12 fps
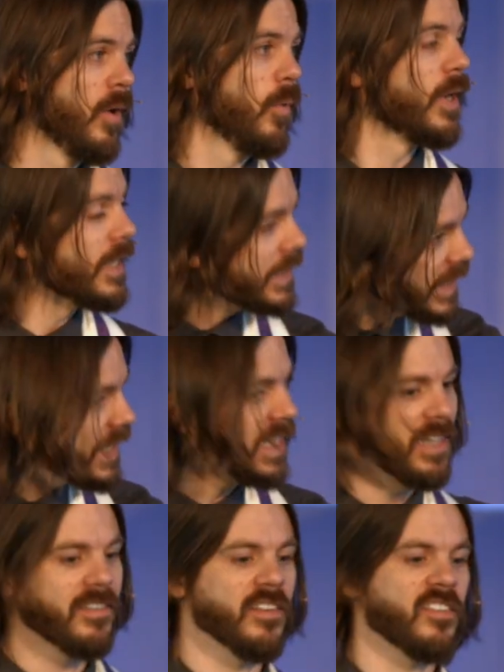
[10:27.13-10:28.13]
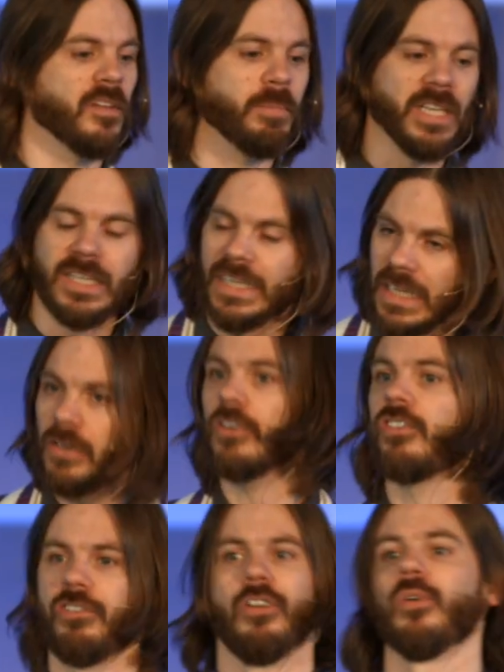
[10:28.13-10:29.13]
What he needs is to be near
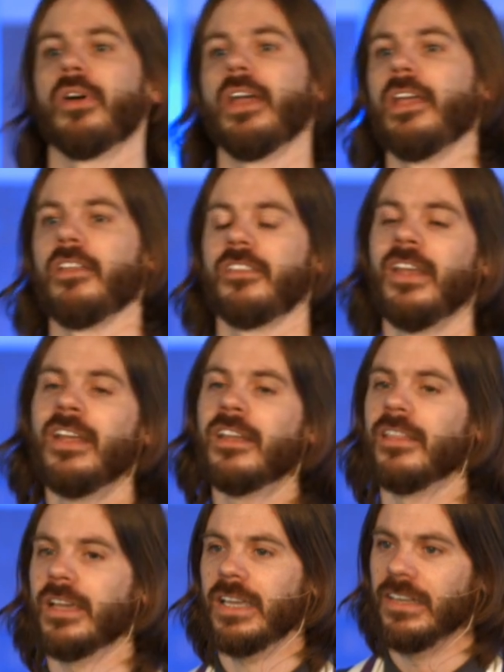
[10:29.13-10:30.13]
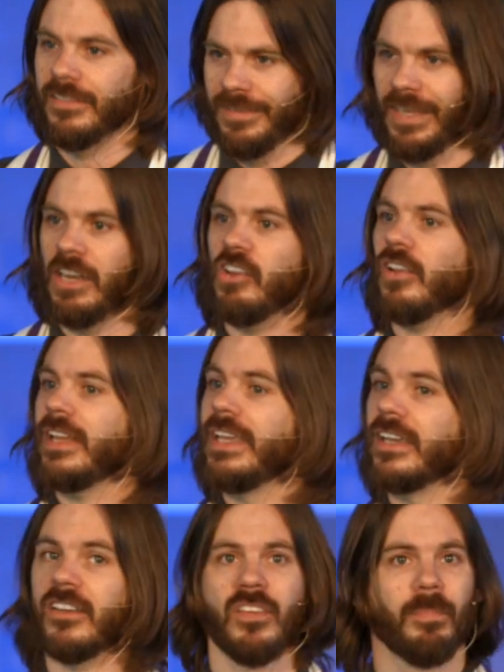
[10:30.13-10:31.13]
stories that
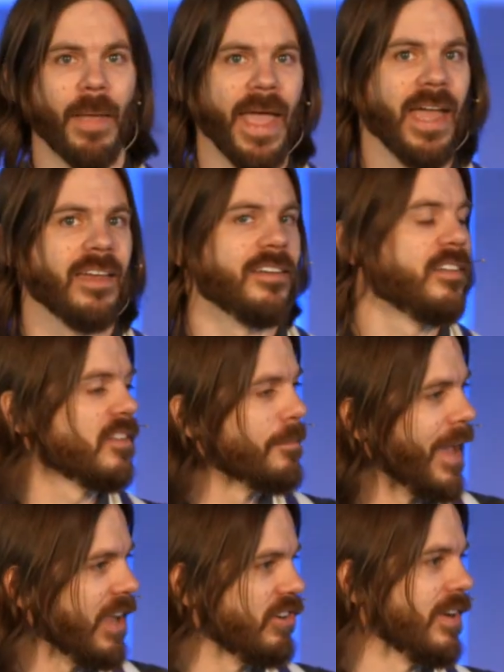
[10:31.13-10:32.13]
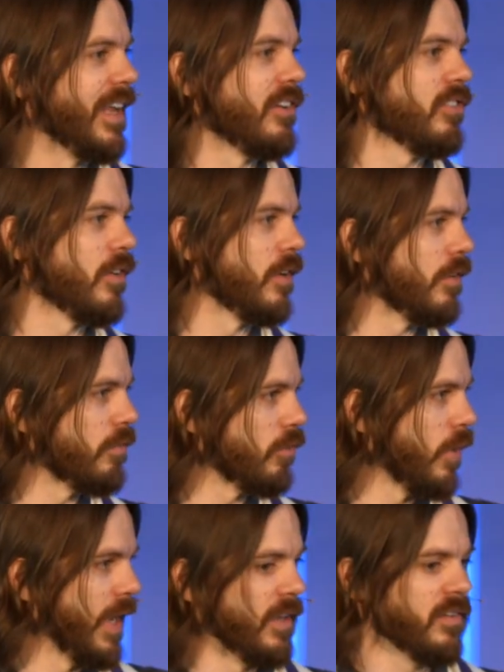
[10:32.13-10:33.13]
continually expand his imagination of
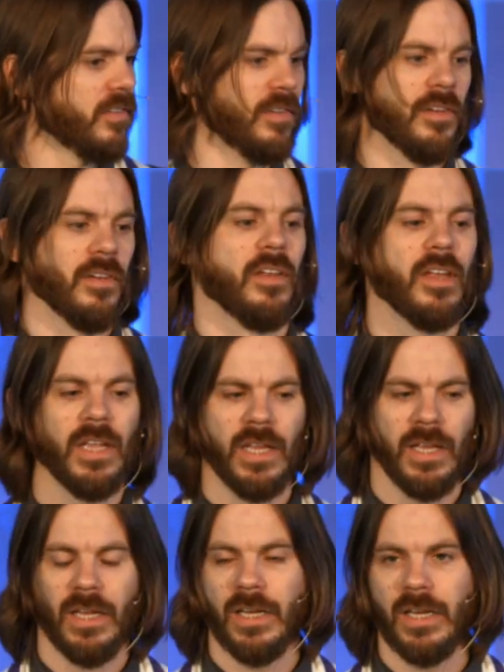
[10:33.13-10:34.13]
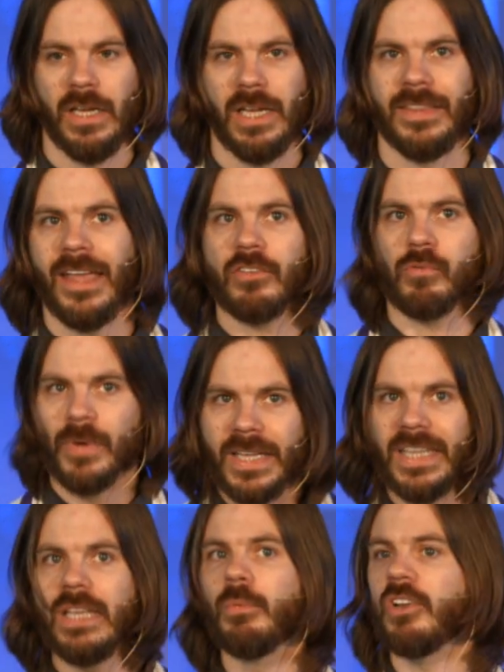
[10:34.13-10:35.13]
grace. And that's
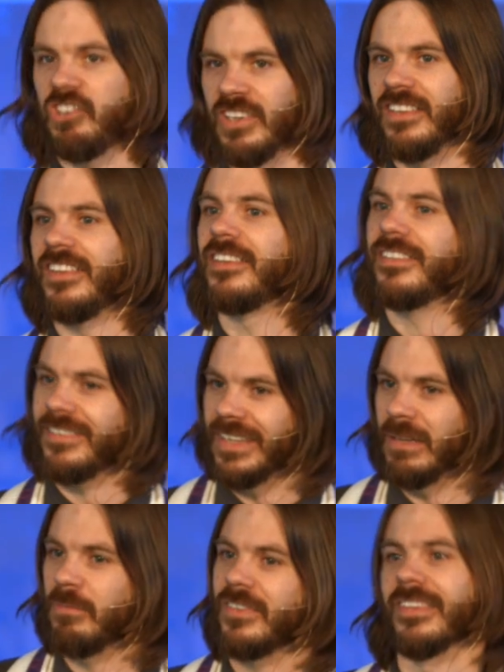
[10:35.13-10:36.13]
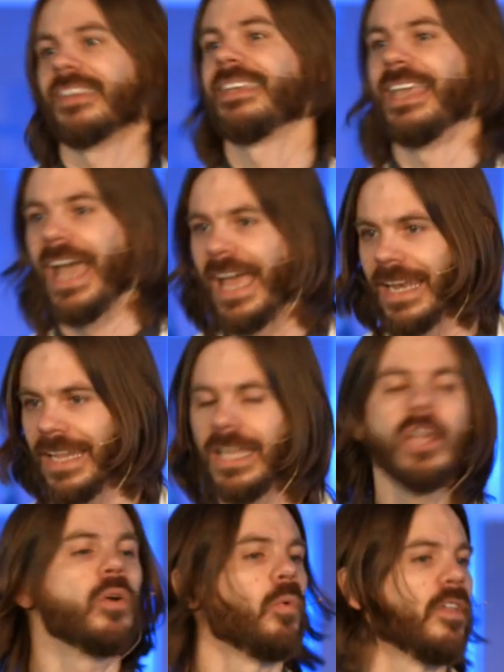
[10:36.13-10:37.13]
really what Jesus seems to get
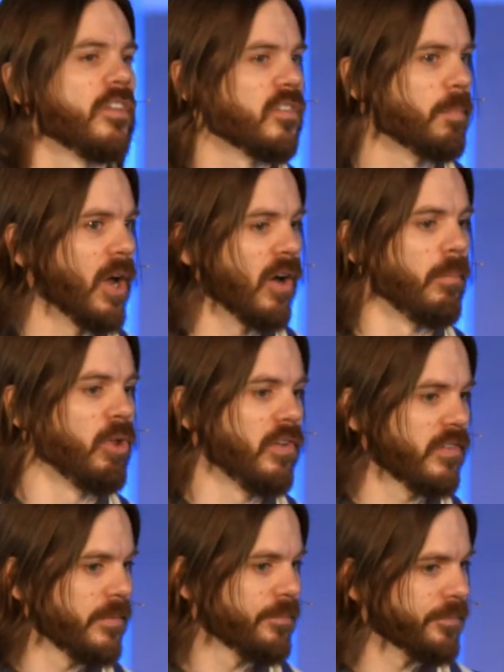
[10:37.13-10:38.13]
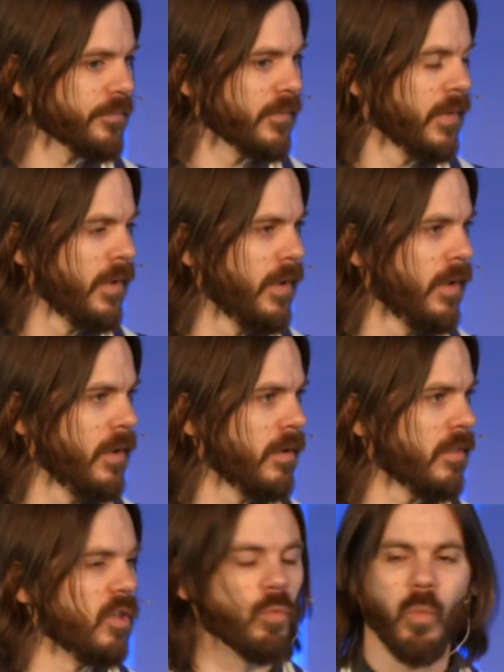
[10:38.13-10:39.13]
with his parables.
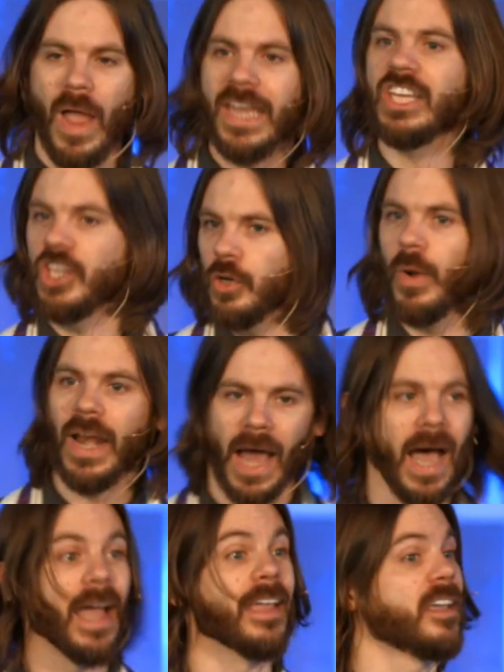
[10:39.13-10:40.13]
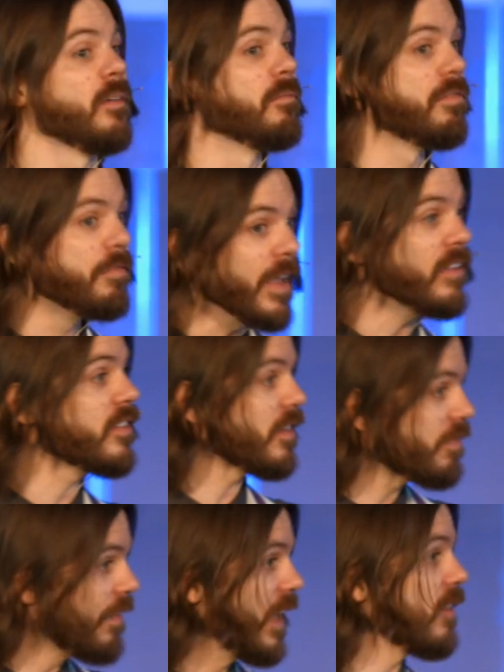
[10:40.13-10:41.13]
That when you and I come face to
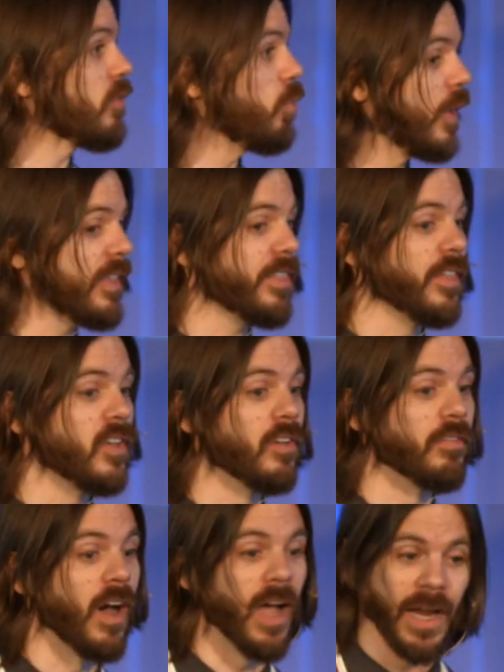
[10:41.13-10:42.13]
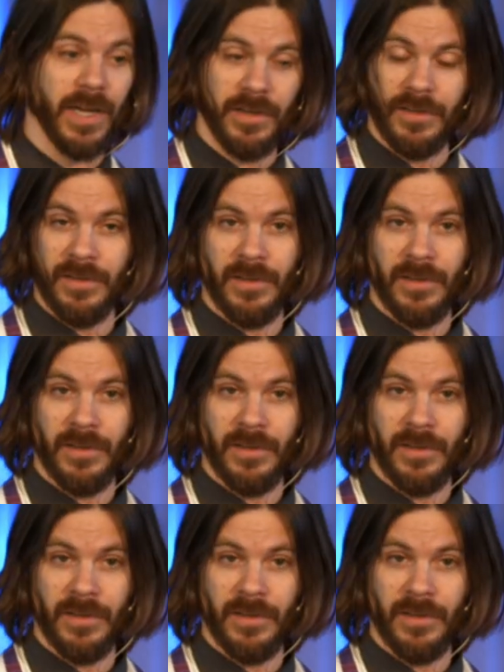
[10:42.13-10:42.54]
face with the divine,